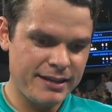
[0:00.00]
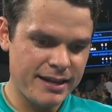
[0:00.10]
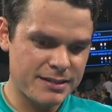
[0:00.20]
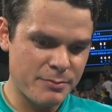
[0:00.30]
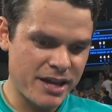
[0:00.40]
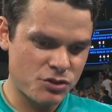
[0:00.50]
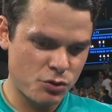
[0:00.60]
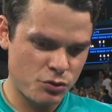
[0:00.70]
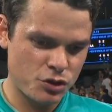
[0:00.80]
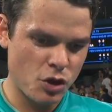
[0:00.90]
takes the match
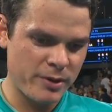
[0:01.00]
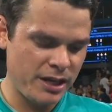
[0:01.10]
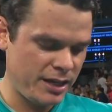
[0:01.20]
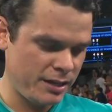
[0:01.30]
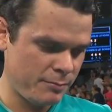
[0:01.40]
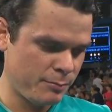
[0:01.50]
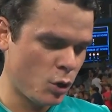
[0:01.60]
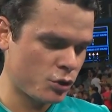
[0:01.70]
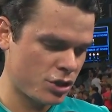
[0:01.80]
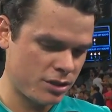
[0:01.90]
through so many
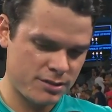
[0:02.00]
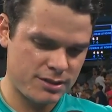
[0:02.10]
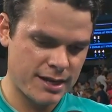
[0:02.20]
motions.